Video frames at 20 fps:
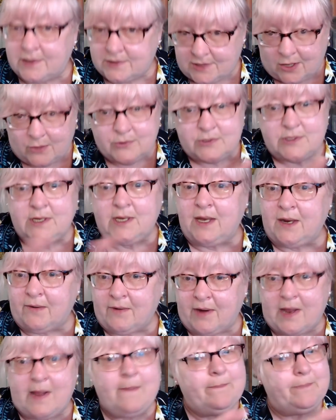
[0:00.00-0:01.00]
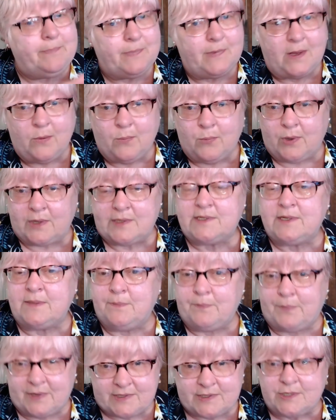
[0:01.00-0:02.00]
because Otagiri
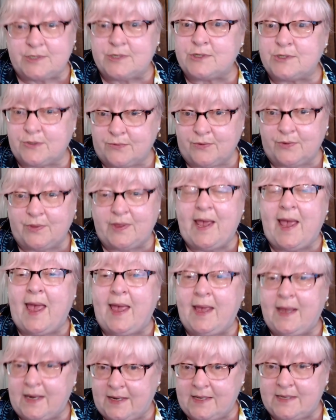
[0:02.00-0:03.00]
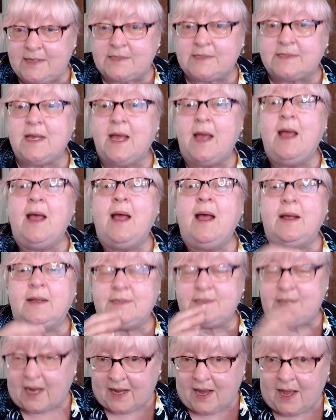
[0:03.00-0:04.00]
was in business through the
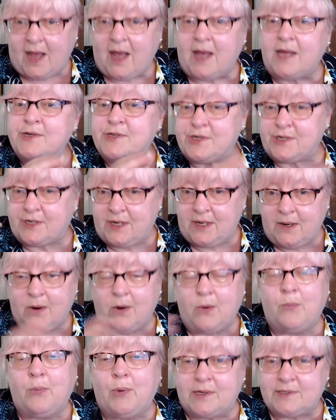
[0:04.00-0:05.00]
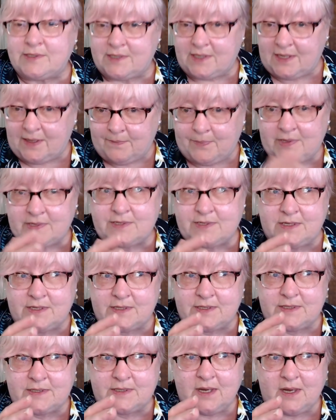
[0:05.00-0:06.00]
80s. Takahashi was in
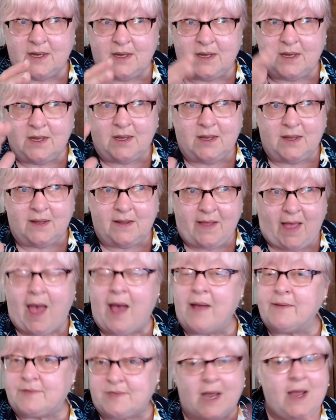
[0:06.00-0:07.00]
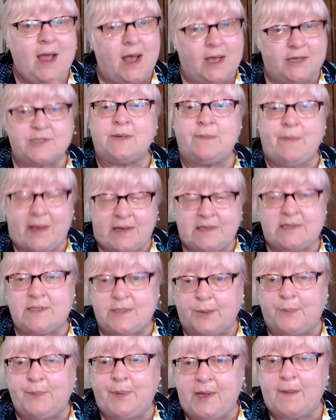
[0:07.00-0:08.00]
business. Takahashi may
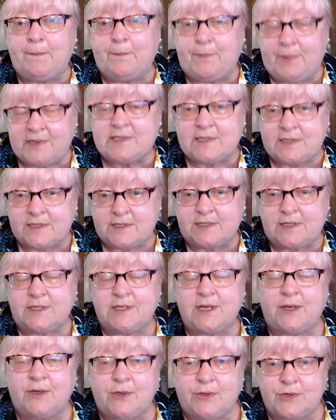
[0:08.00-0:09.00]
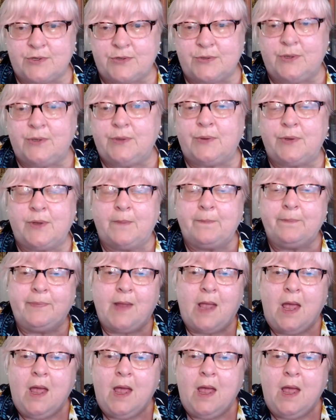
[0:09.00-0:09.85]
still be in business, to tell you the truth.